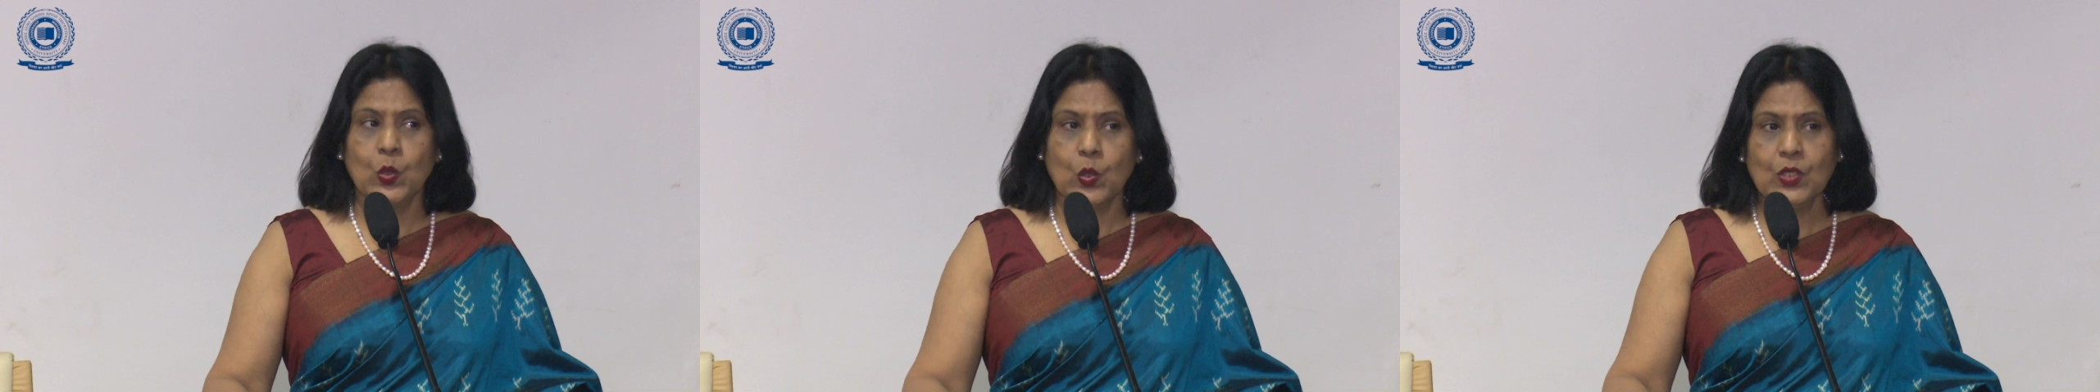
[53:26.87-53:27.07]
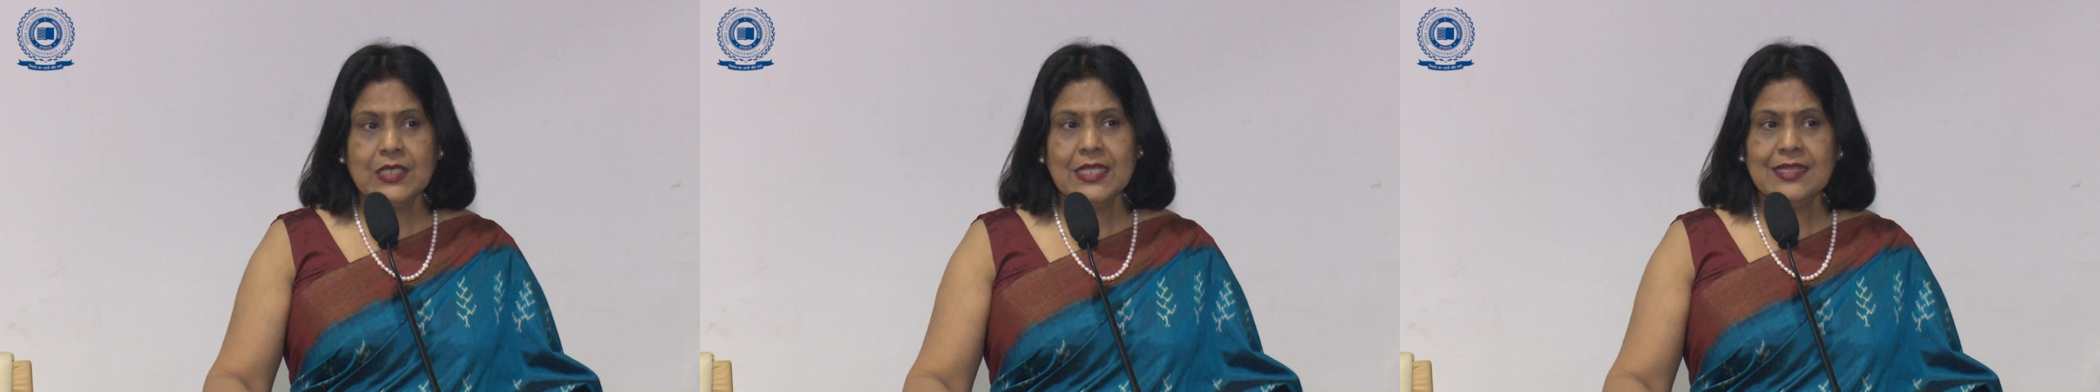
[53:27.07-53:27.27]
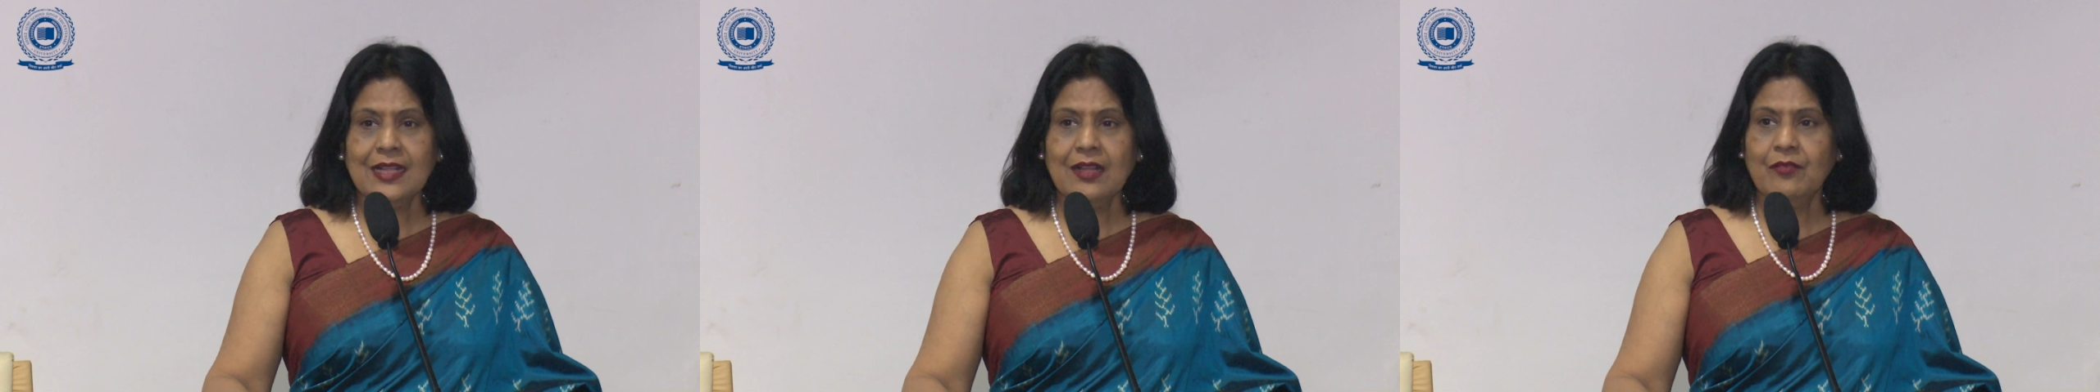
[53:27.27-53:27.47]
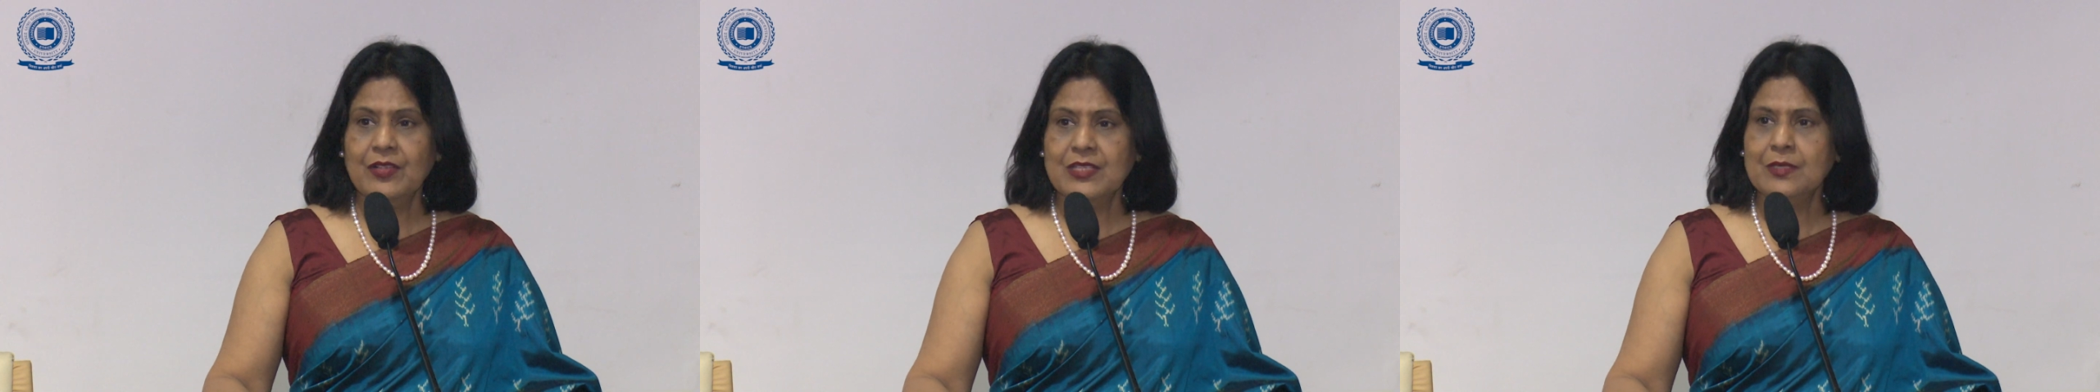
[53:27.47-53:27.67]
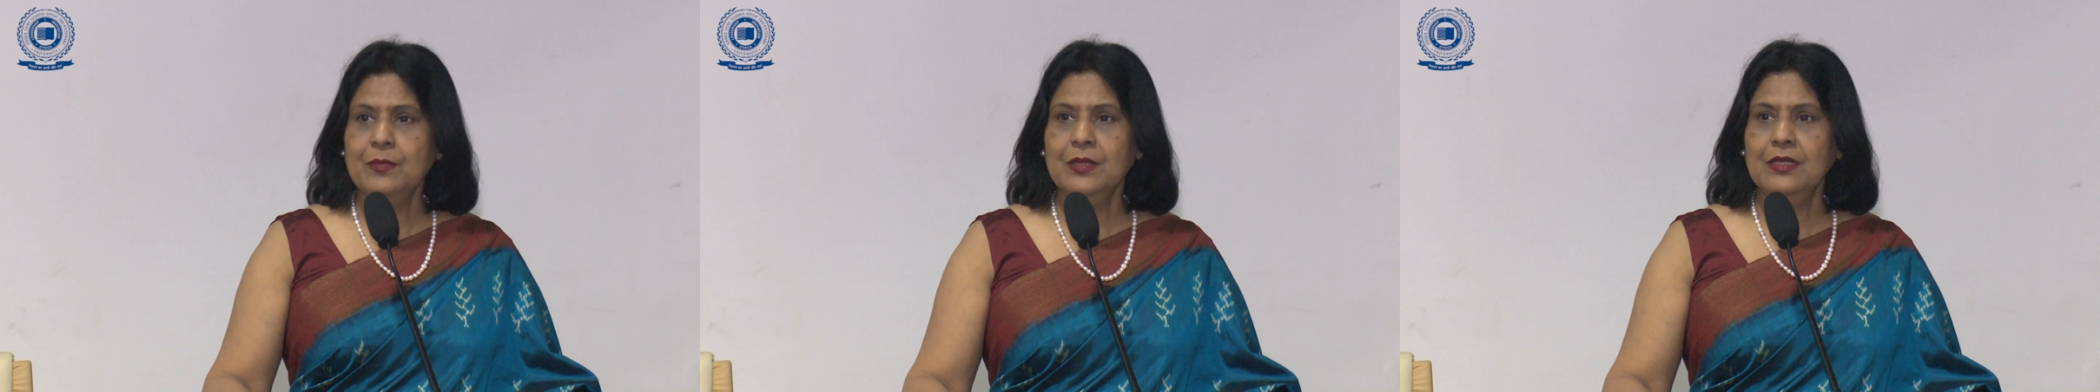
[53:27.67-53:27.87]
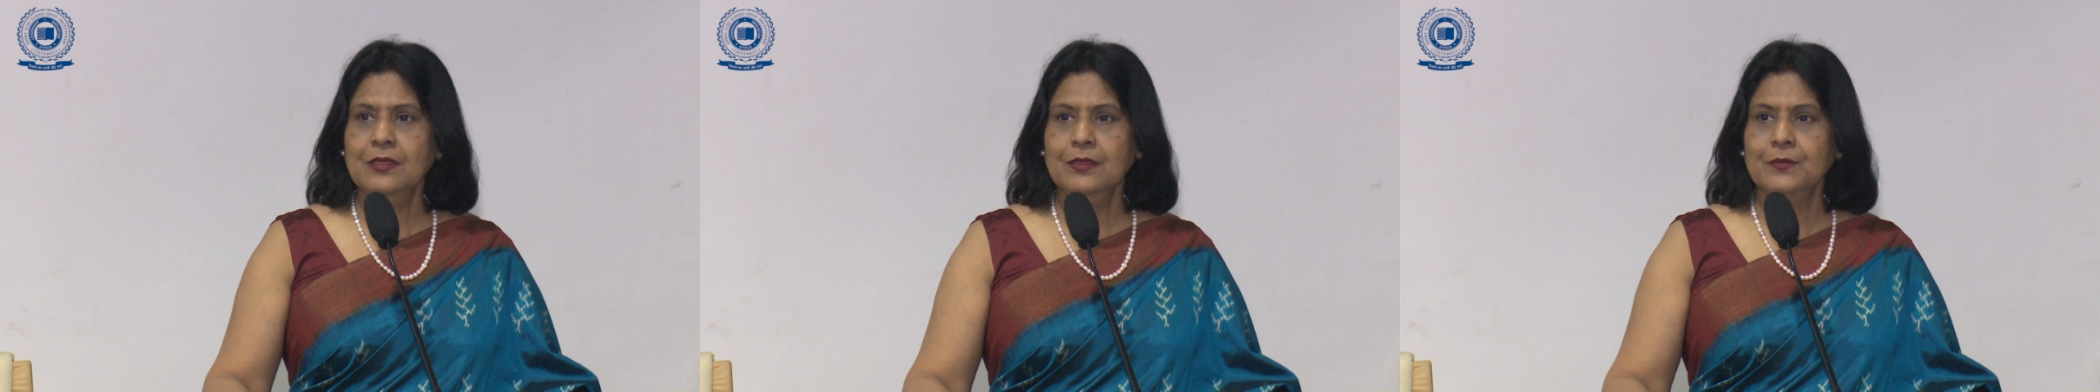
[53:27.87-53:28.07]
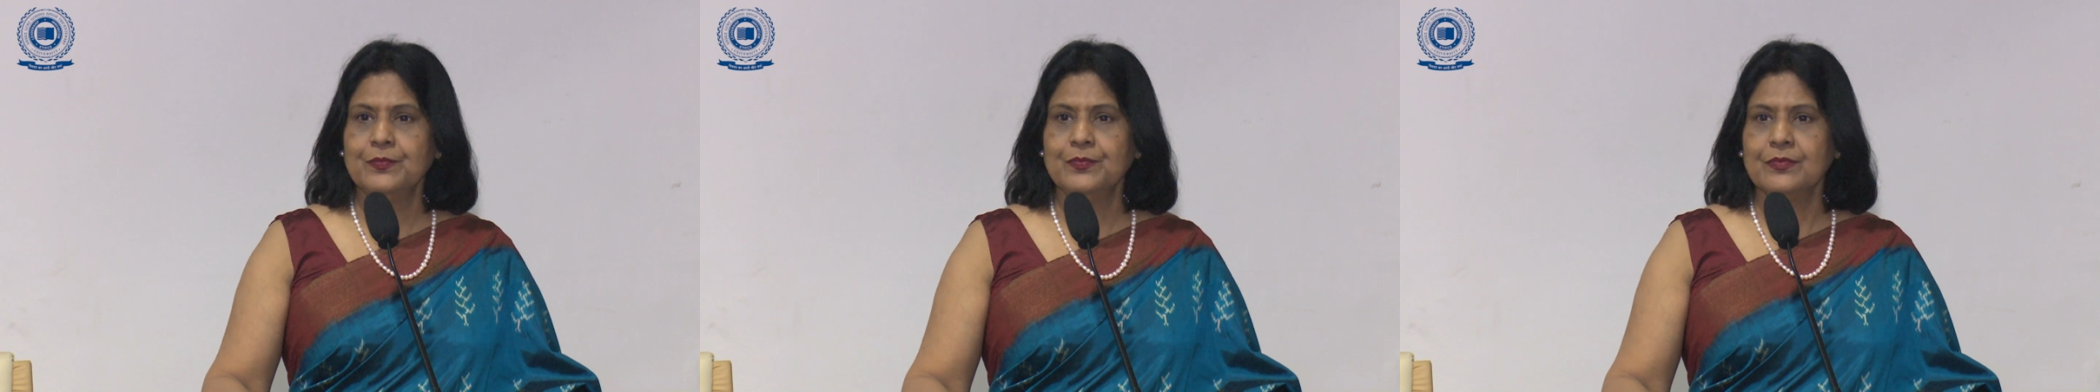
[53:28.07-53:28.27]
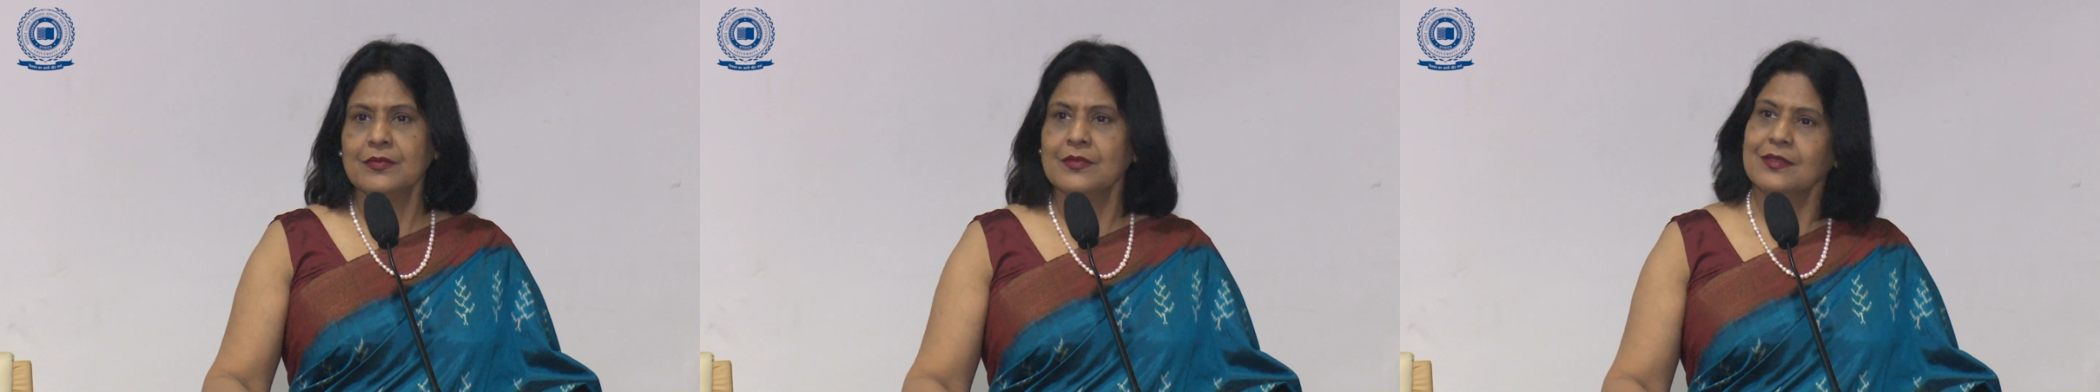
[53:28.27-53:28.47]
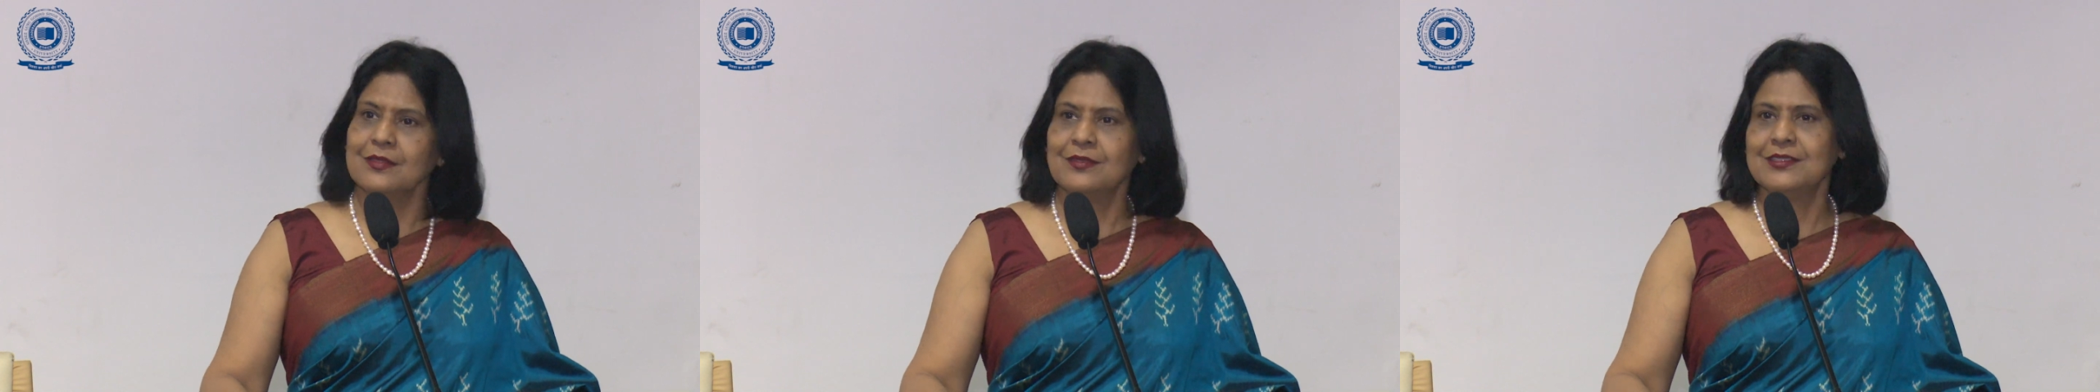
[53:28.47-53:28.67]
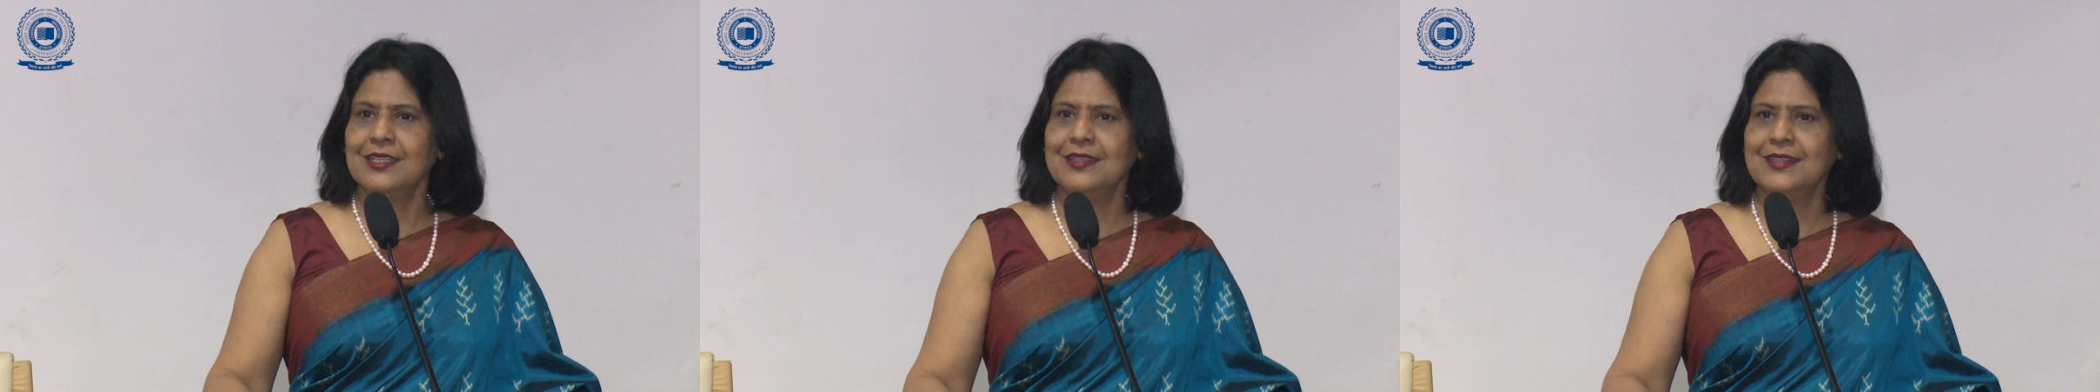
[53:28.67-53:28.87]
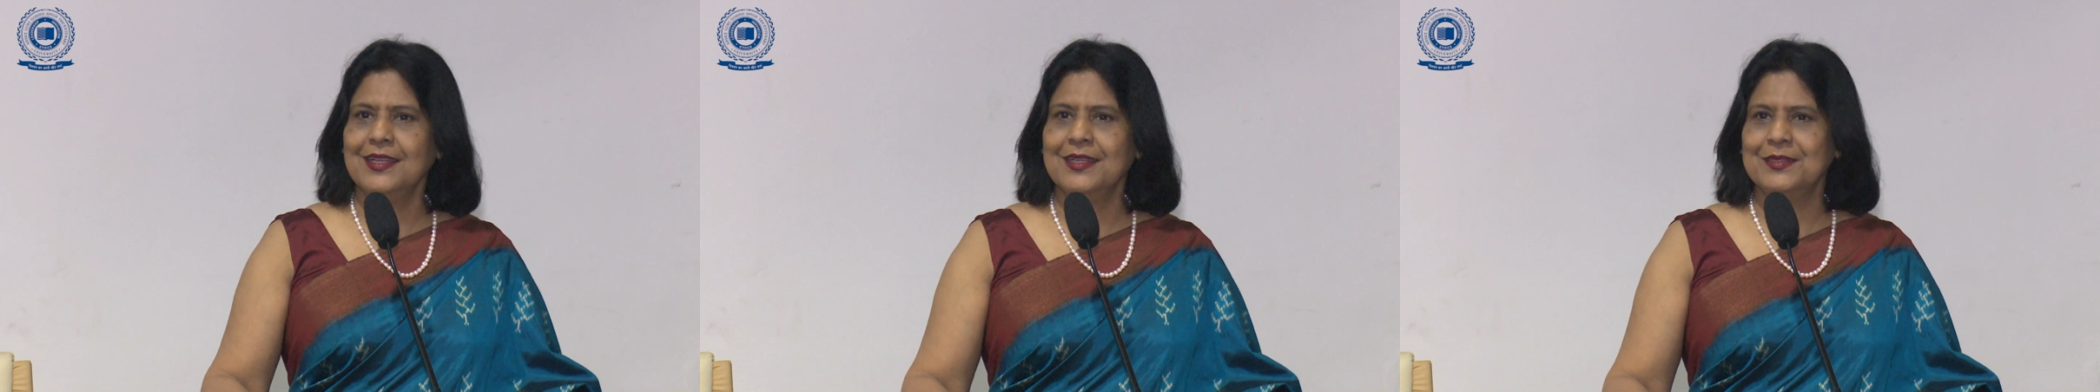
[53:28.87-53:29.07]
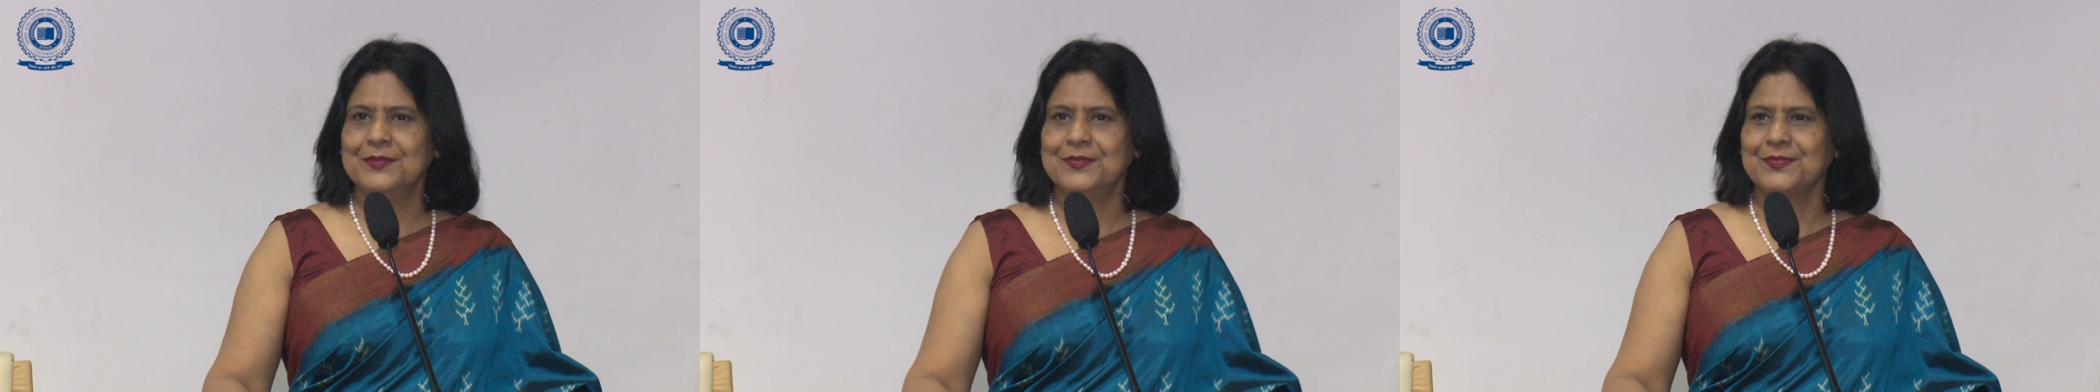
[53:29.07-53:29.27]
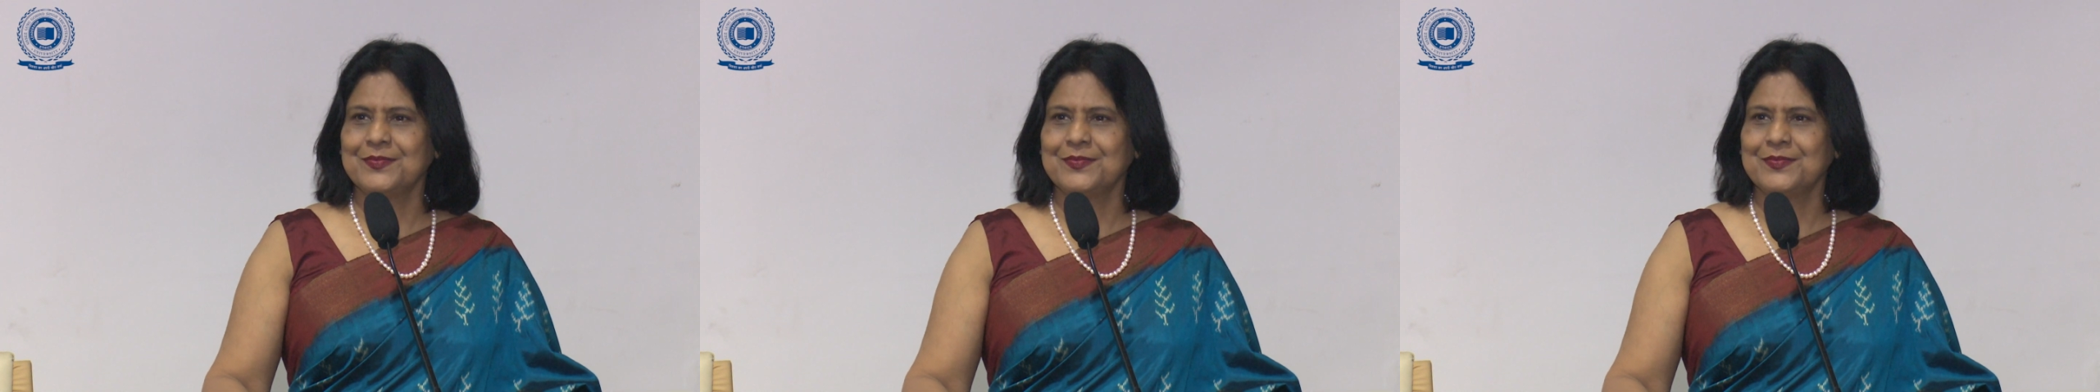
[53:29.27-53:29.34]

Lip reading: own teeth are visible, chalta hai.